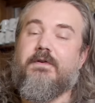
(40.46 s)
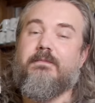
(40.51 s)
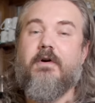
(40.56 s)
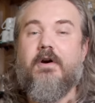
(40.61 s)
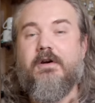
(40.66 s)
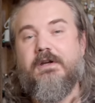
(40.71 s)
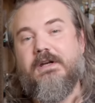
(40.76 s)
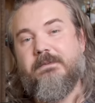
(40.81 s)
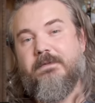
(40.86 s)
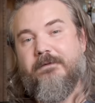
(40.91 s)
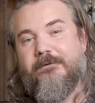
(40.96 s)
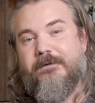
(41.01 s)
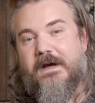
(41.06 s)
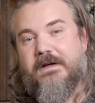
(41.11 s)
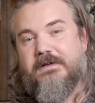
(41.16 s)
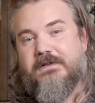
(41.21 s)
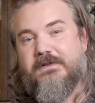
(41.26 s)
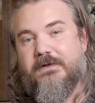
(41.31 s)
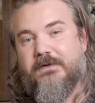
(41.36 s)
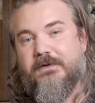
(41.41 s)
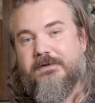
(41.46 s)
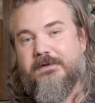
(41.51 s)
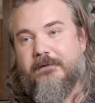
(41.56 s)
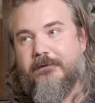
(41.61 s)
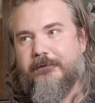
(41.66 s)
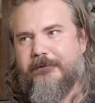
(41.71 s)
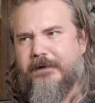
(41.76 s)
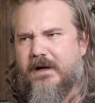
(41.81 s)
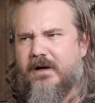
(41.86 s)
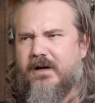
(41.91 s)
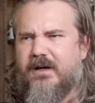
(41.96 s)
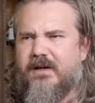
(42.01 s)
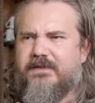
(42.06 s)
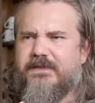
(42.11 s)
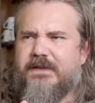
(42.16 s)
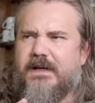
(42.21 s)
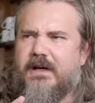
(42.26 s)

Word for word: are marketing professionals of various